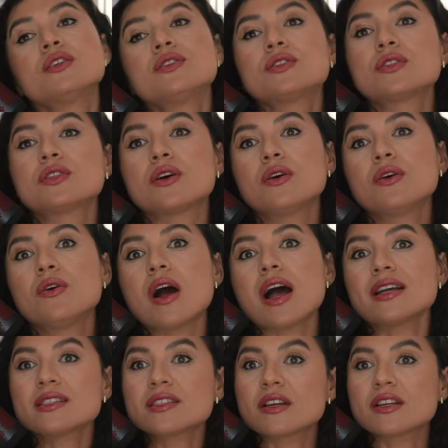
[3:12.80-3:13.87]
So
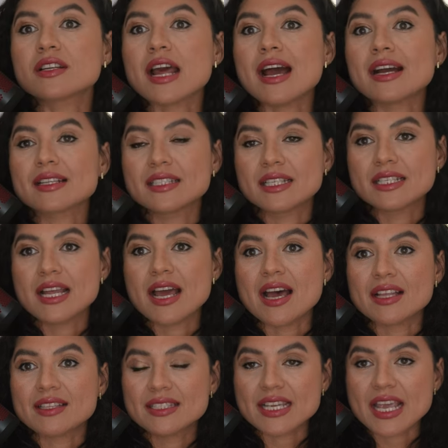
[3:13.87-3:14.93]
I started acting
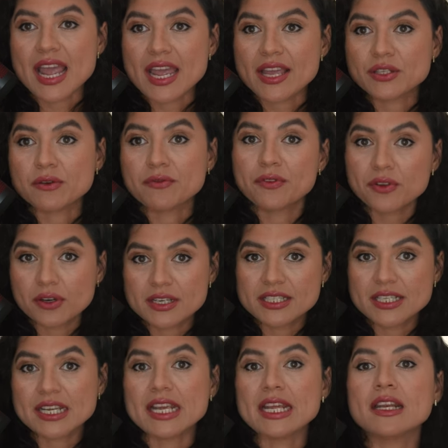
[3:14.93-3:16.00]
at the age of
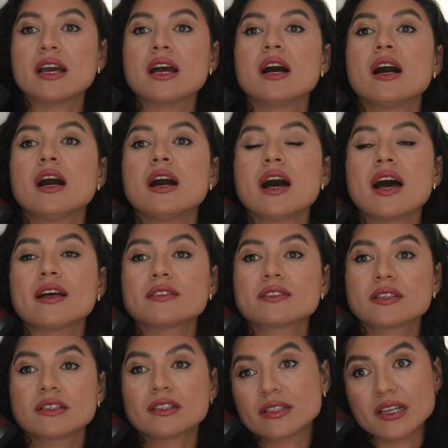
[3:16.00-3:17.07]
13
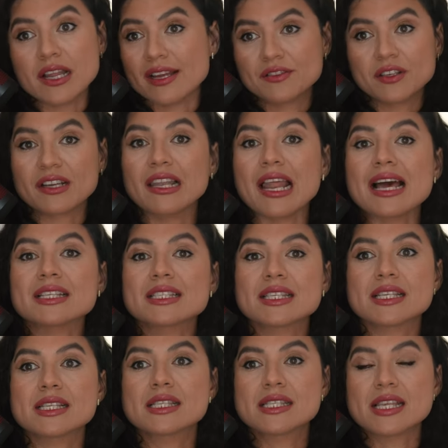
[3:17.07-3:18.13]
at like the
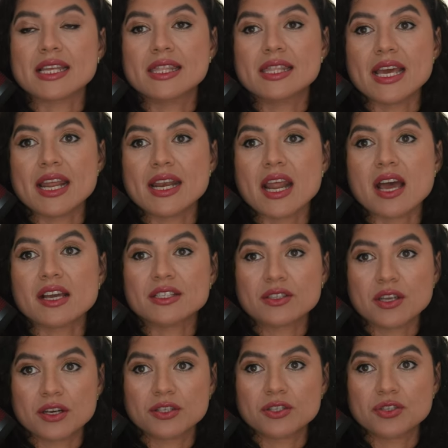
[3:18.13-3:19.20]
classes, and then I
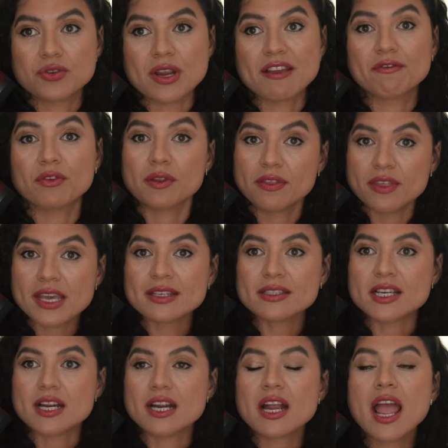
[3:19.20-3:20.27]
started to train for
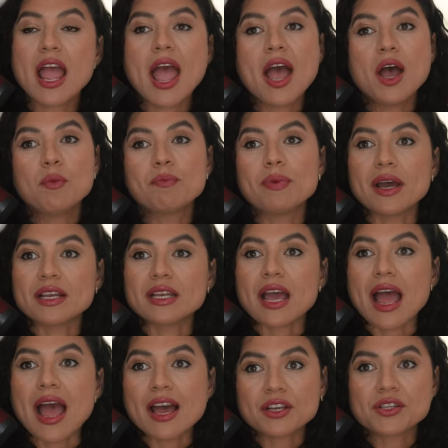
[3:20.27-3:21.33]
theater. But
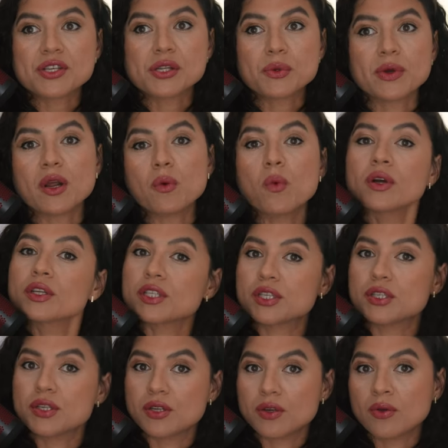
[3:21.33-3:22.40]
actually what I wanted
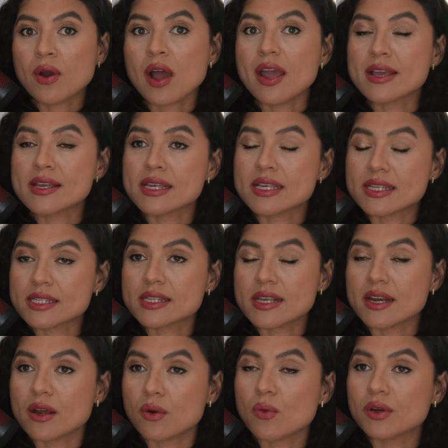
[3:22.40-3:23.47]
to do is
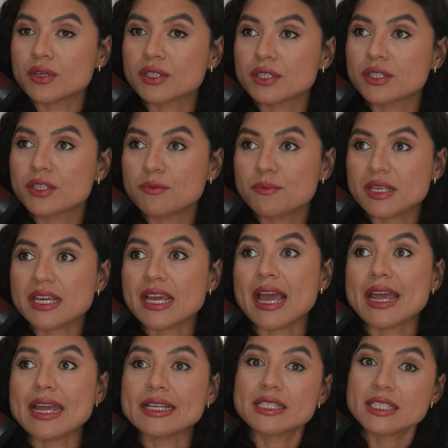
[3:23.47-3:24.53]
that I wanted to be
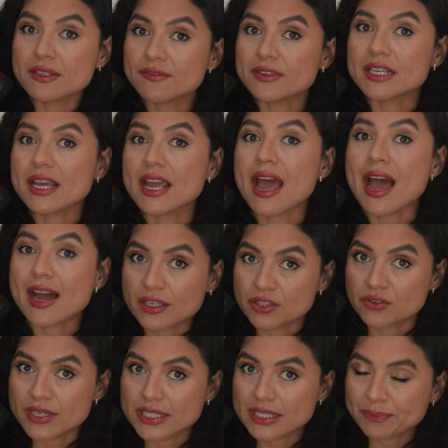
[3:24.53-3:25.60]
a TV
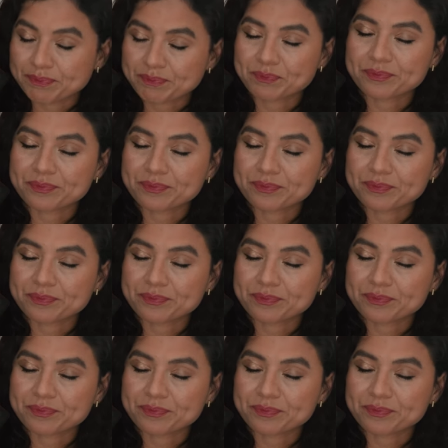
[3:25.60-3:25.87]
actress.